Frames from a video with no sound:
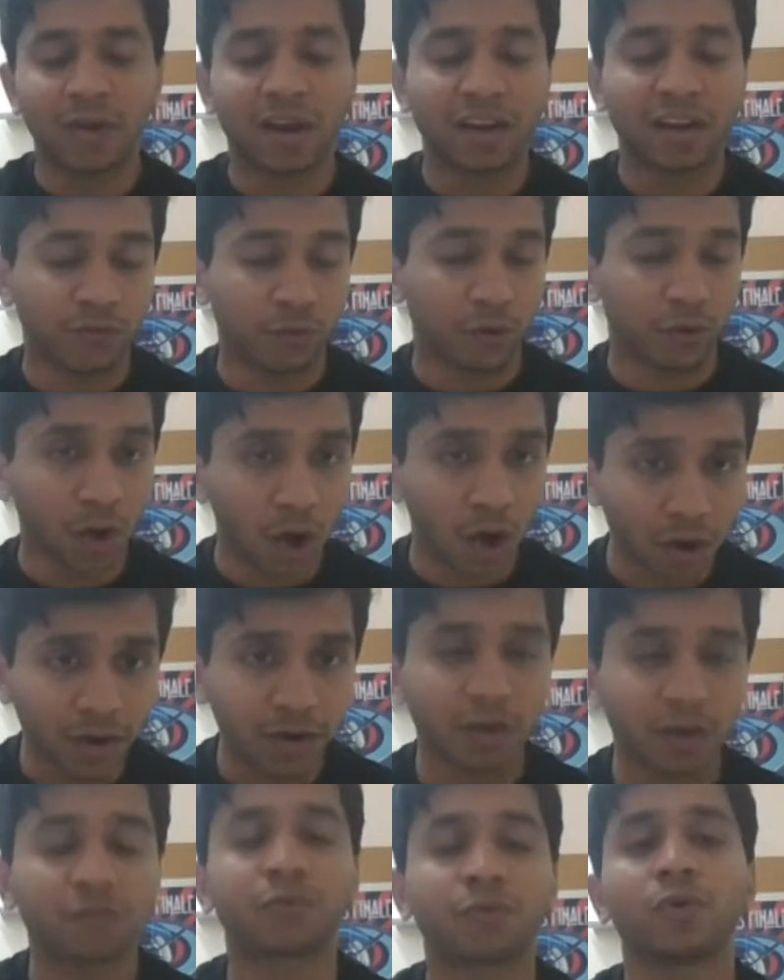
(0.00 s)
write for
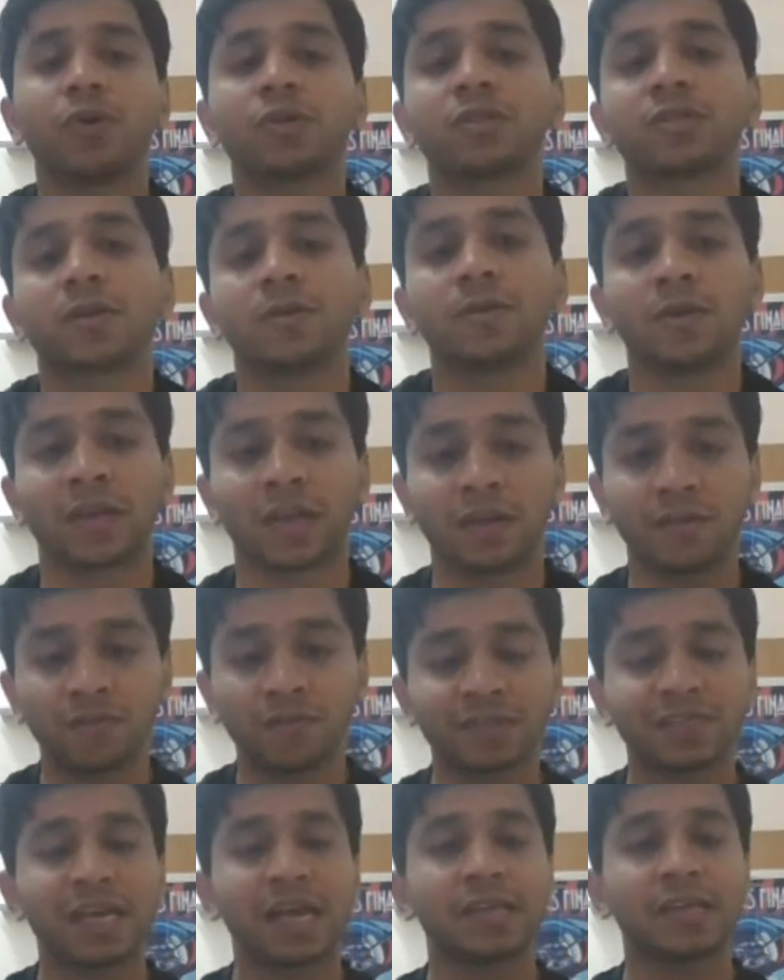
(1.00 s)
longer. Of course, you can
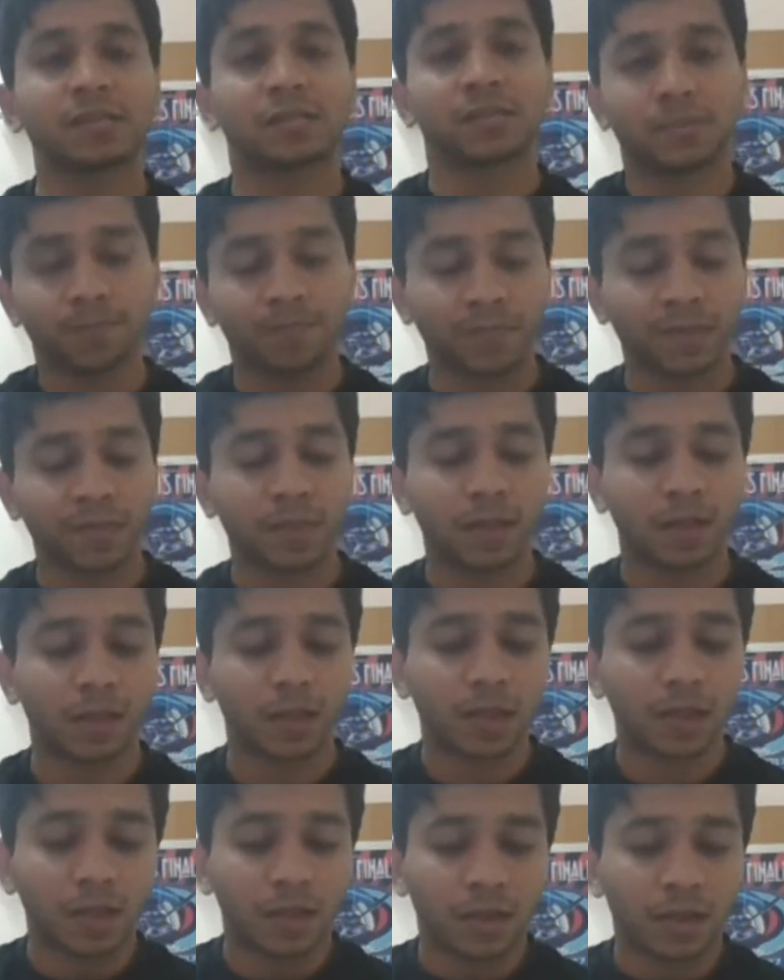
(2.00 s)
emphasize
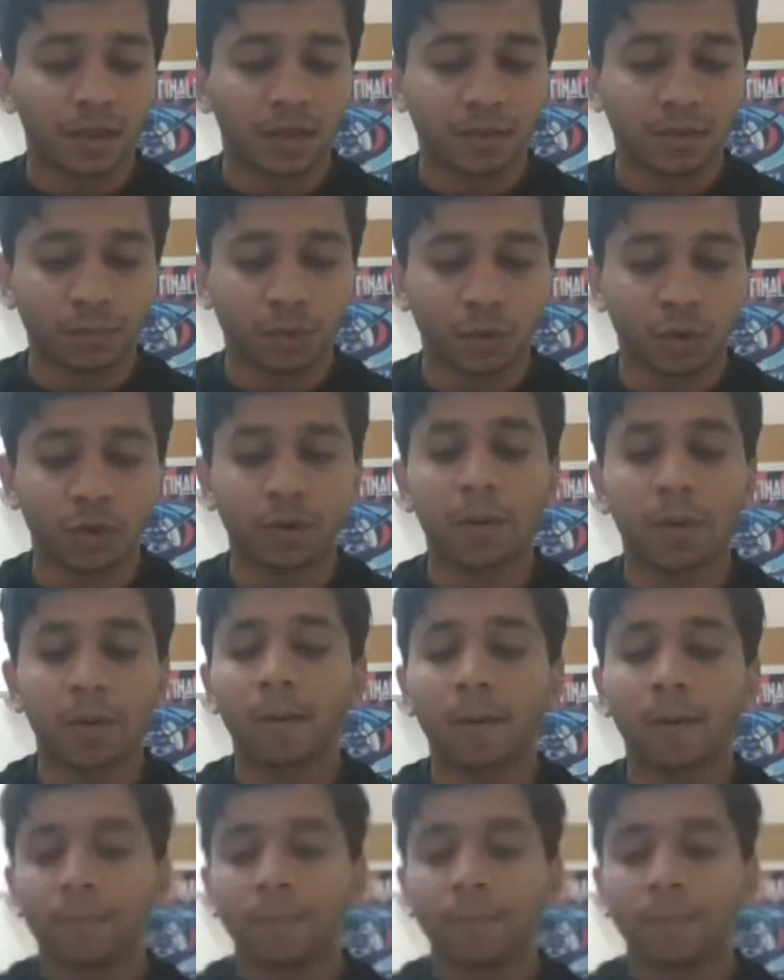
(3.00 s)
it more.